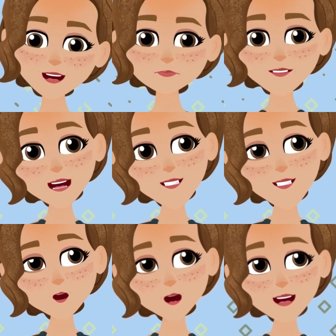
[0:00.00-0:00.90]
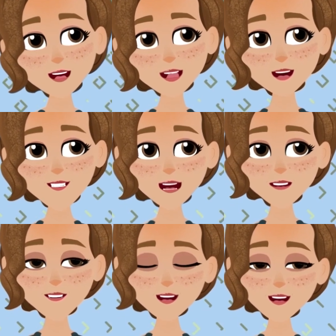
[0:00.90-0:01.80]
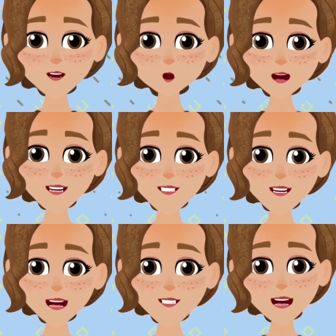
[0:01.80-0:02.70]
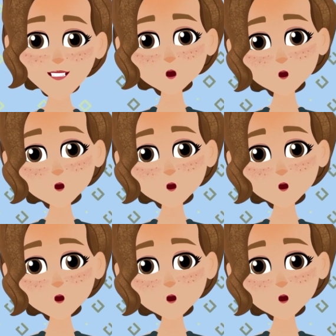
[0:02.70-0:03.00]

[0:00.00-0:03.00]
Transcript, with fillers: But since we all know that life isn't always pink and